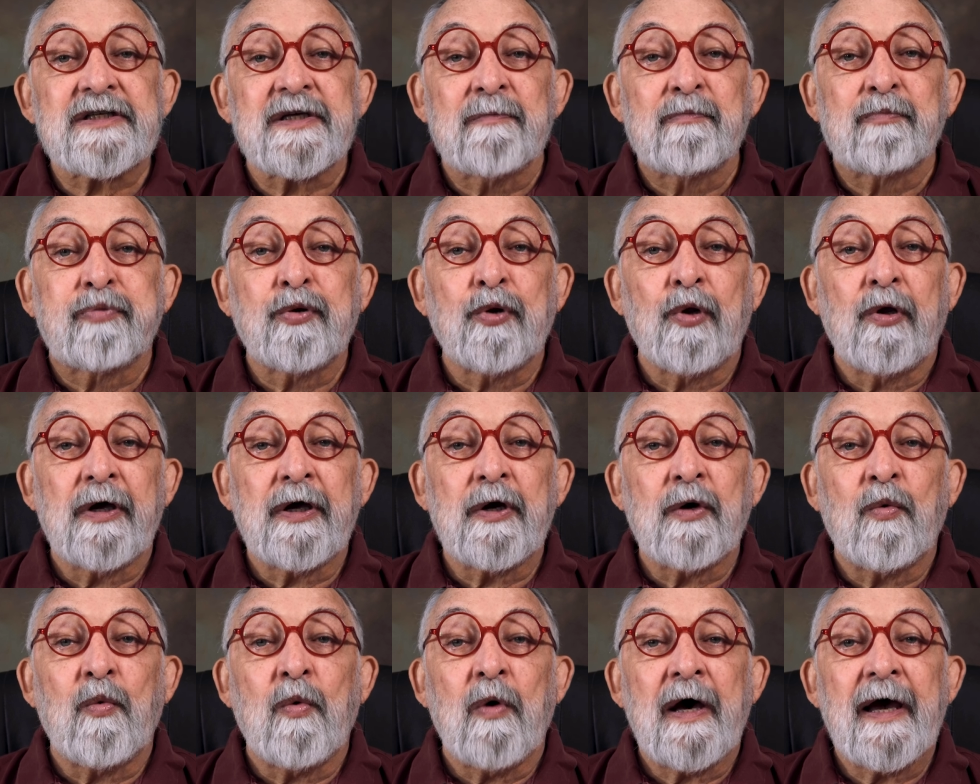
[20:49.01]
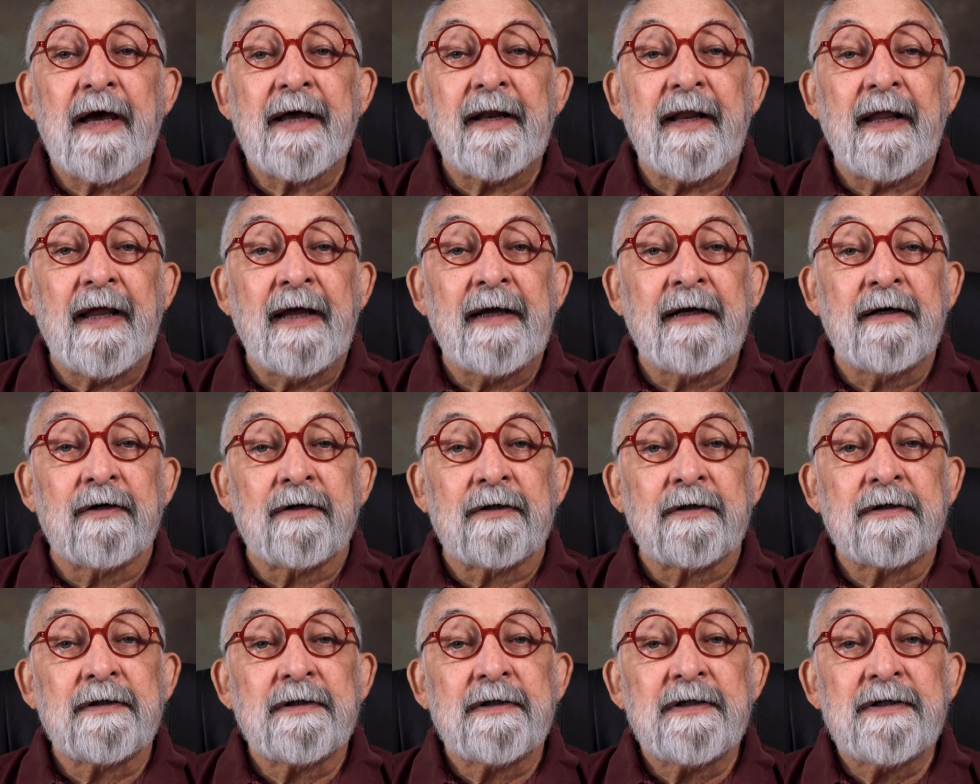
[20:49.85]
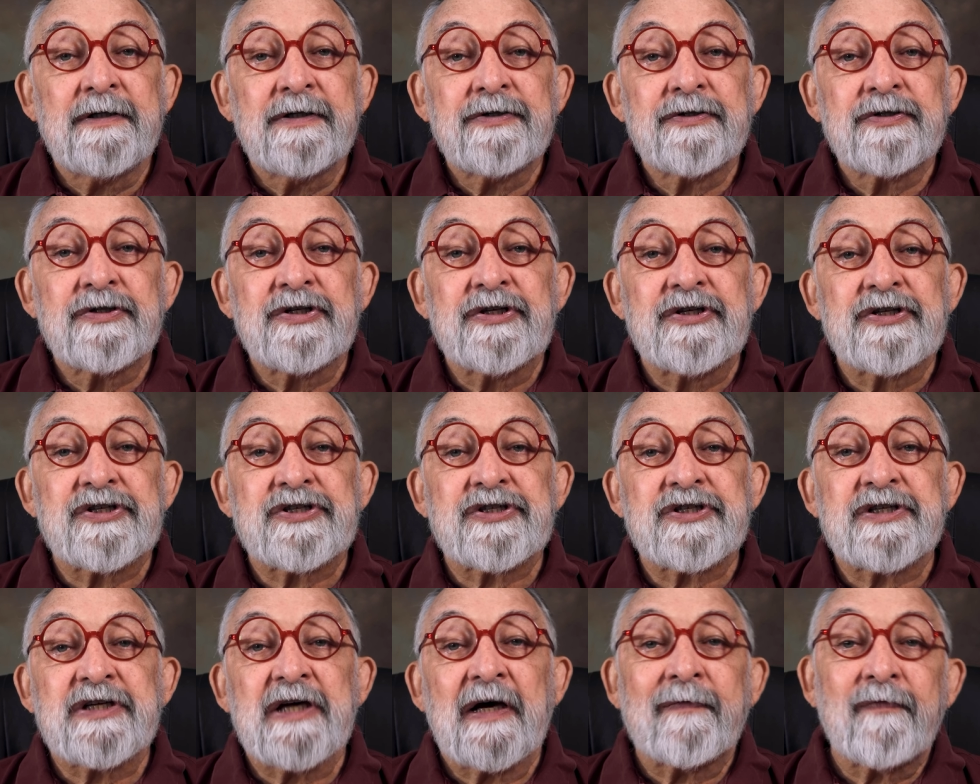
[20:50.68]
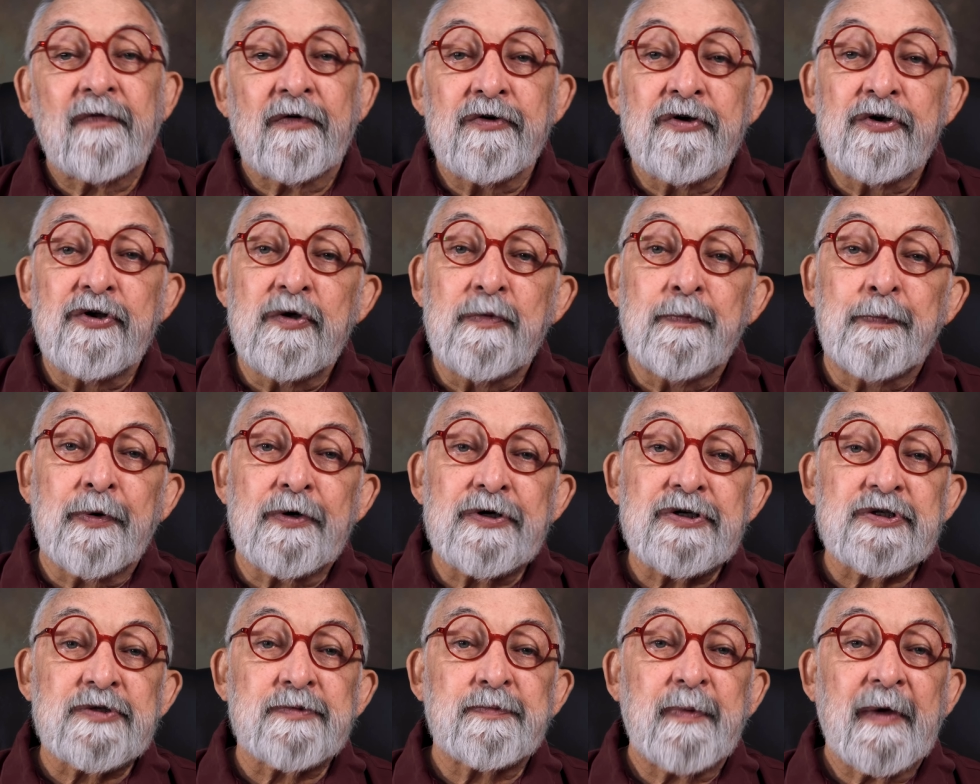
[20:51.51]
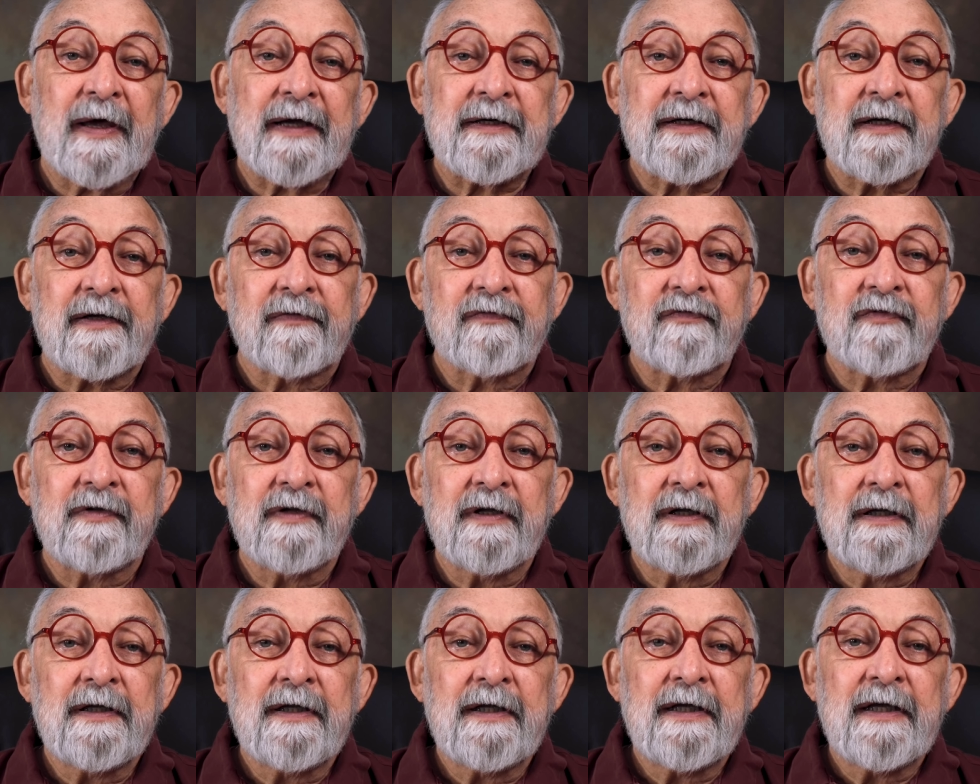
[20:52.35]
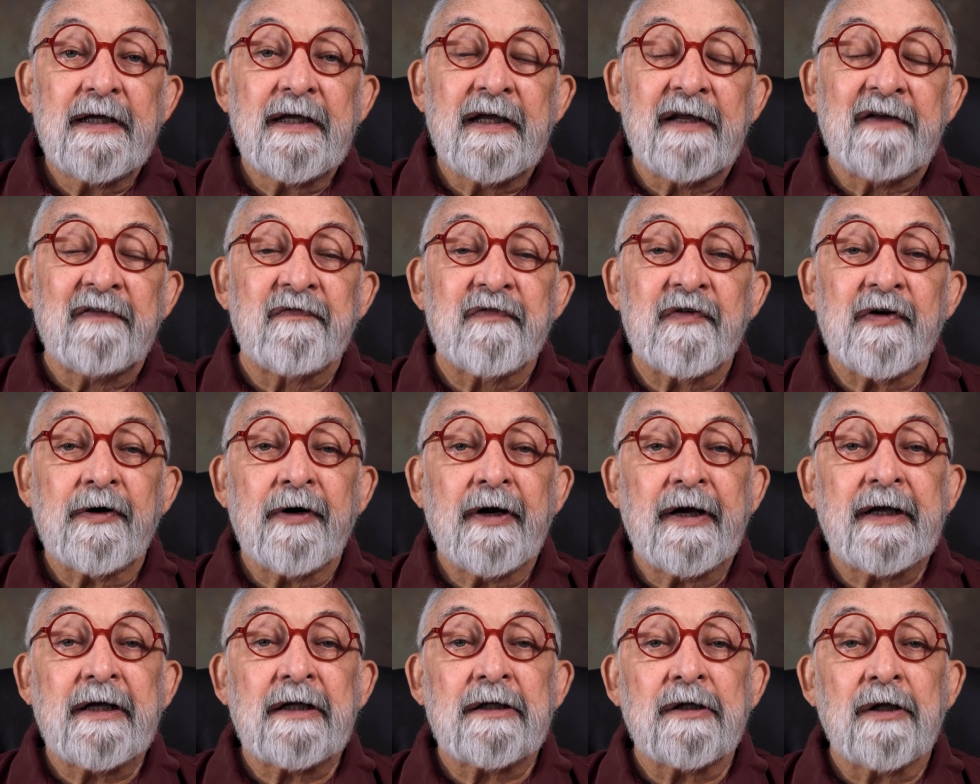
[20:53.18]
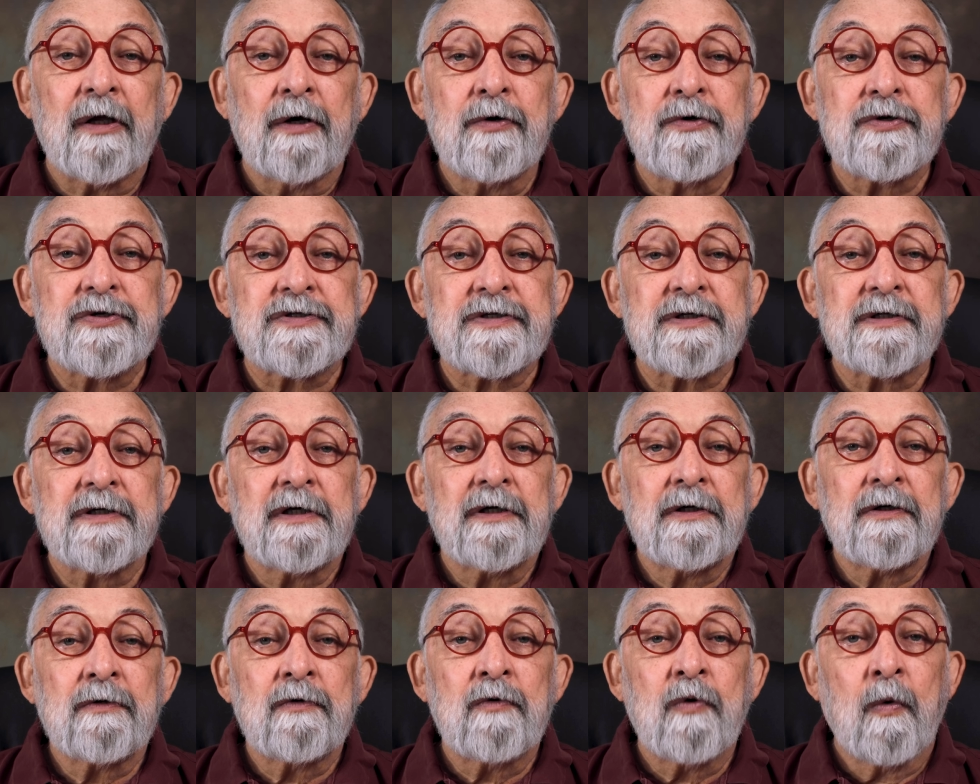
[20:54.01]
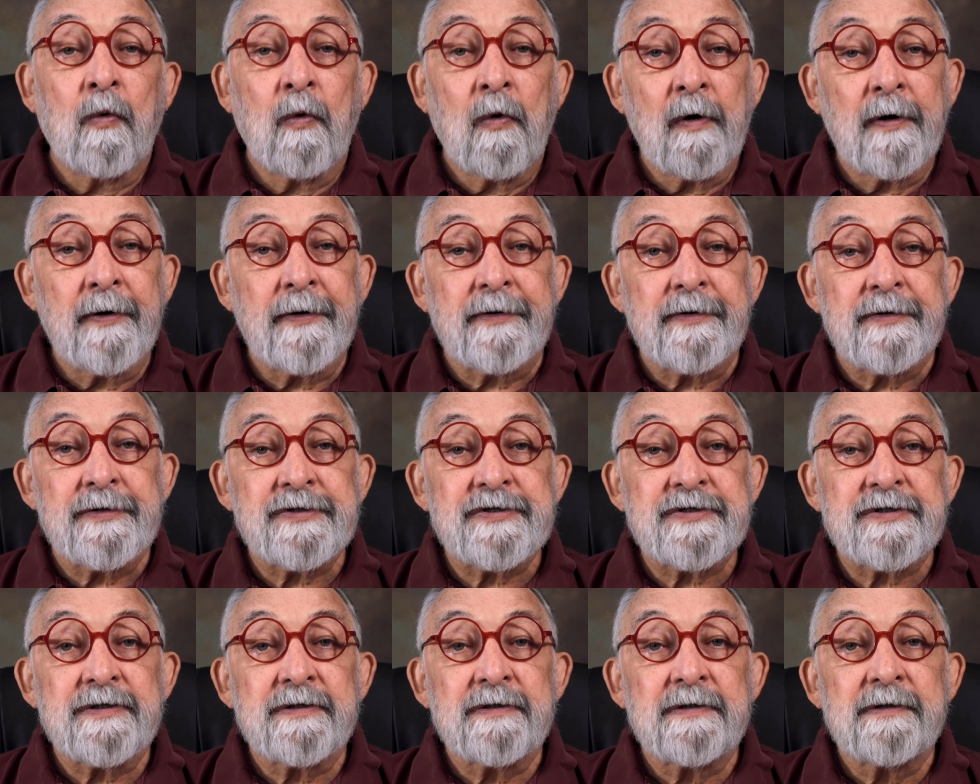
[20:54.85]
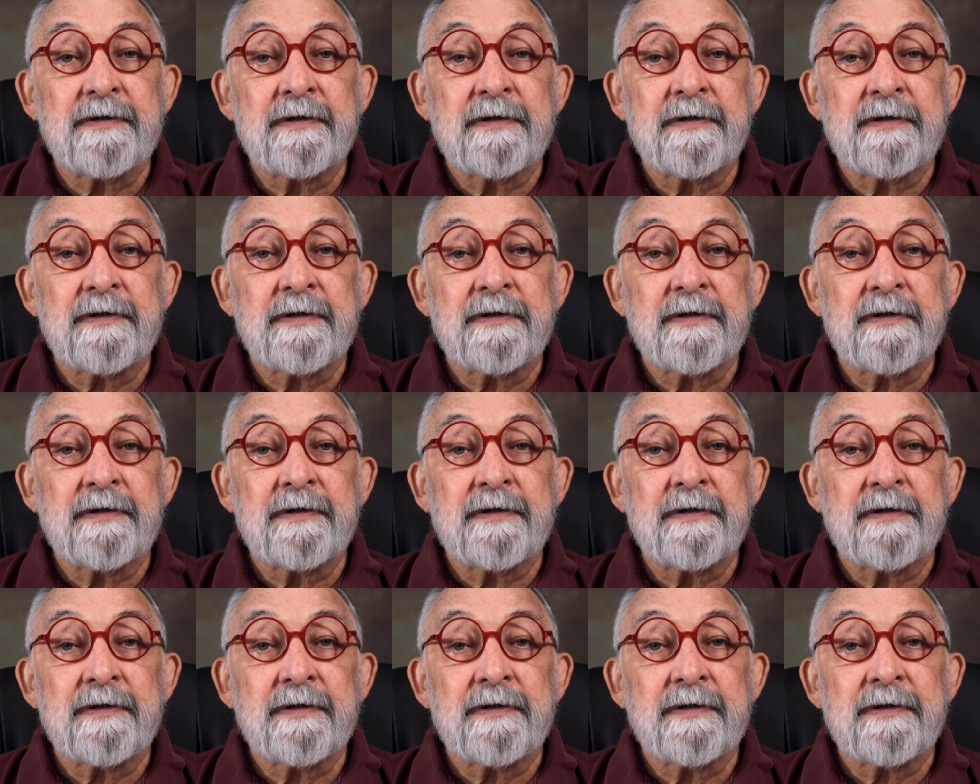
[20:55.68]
employ a wide angle to discover new perspectives in very close quarters.